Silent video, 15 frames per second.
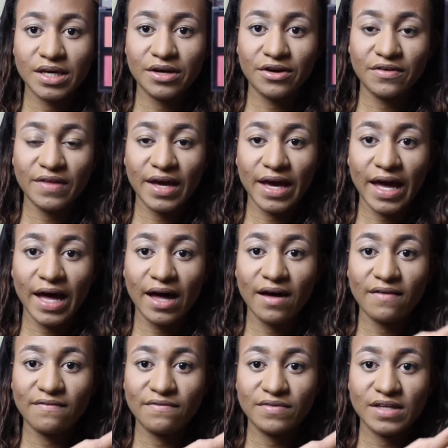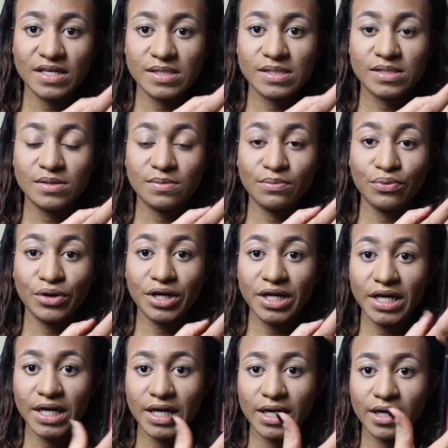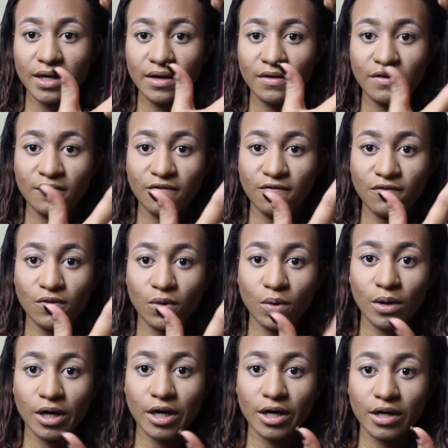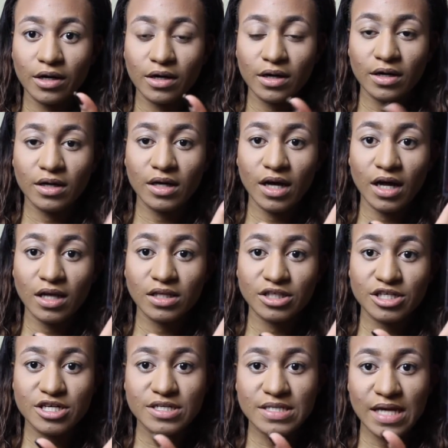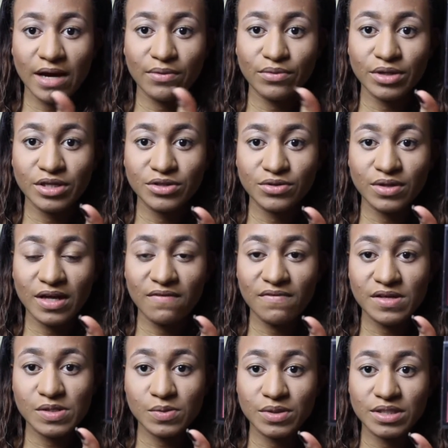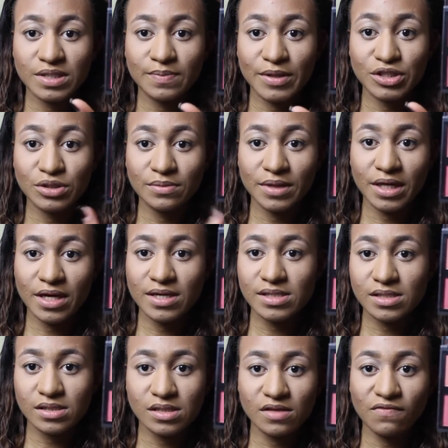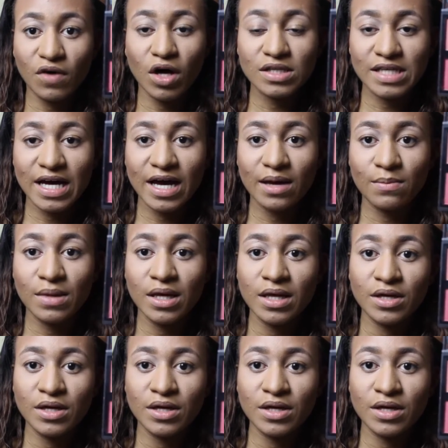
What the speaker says: here they have these pretty 4 colors. I really do love this one, especially because it's the fall time.